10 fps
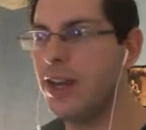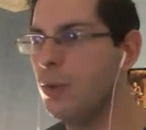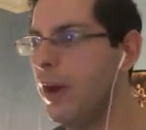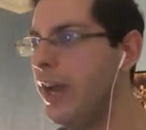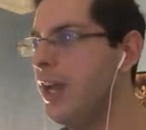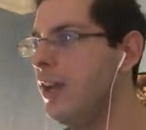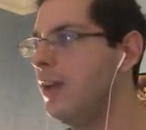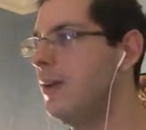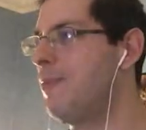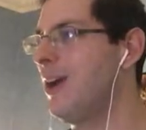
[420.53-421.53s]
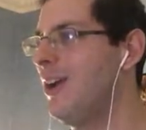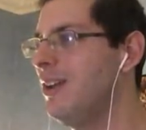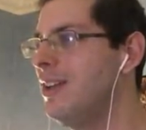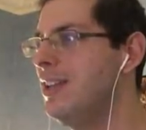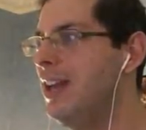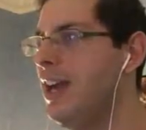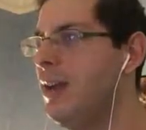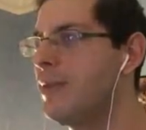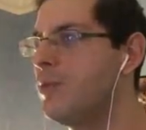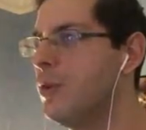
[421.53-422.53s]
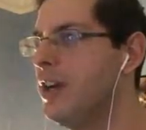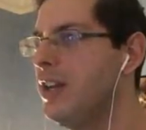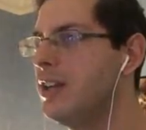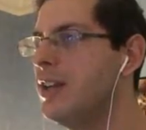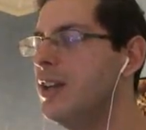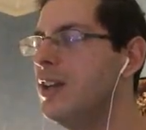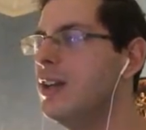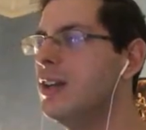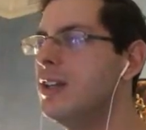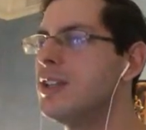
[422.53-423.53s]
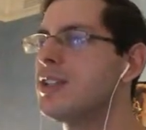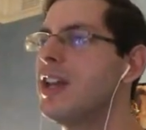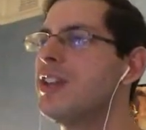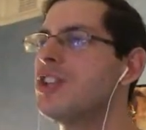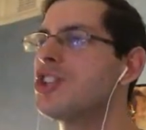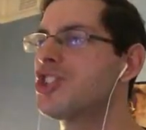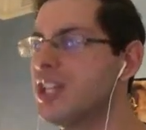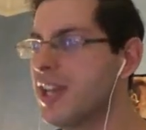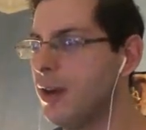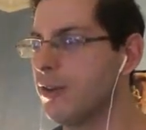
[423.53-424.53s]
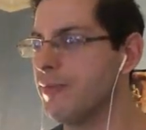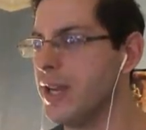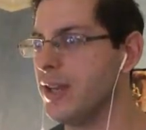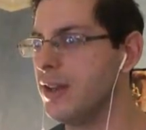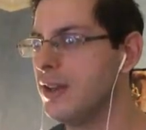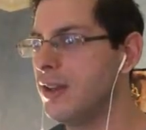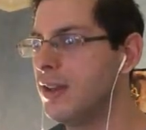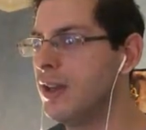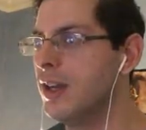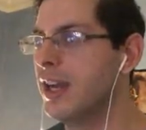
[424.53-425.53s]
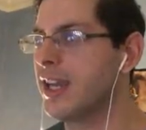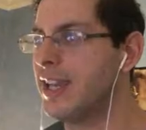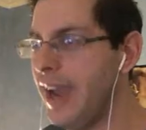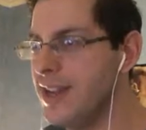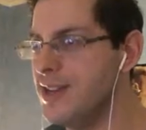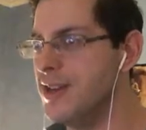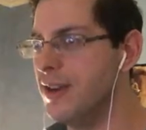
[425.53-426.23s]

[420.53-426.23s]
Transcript: away about lamb and wine. Scared the shit out of me. Again!